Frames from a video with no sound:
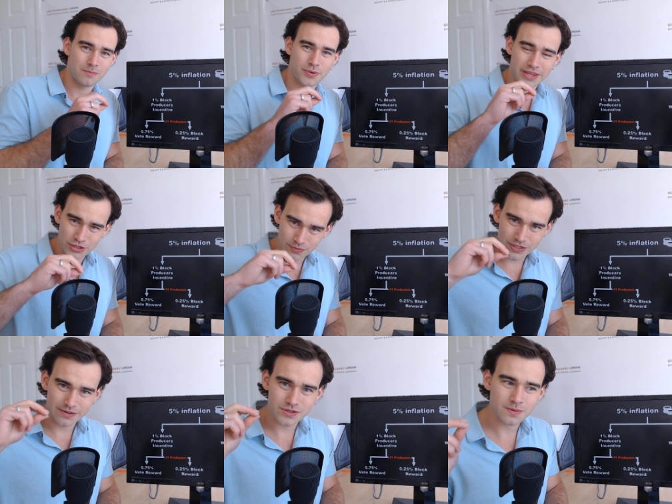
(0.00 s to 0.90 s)
but then you
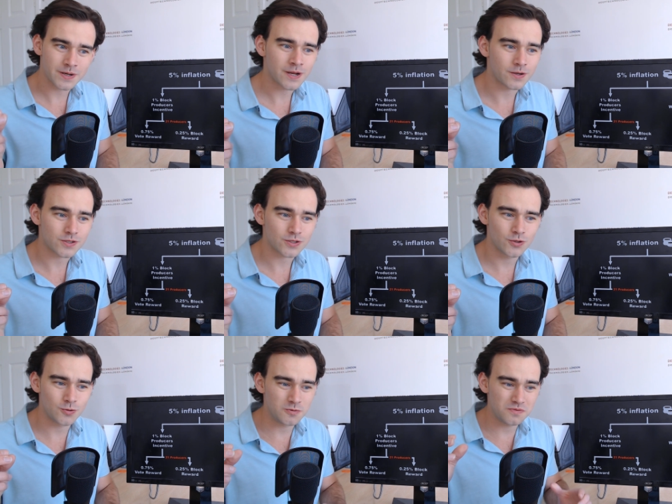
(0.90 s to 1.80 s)
receive someone else
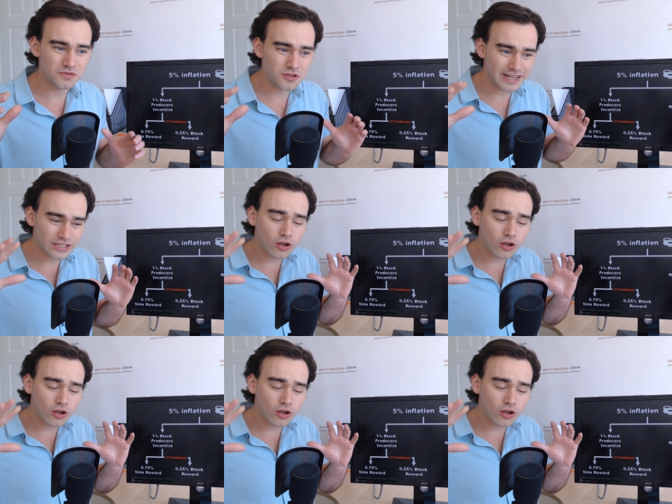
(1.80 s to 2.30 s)
who, like,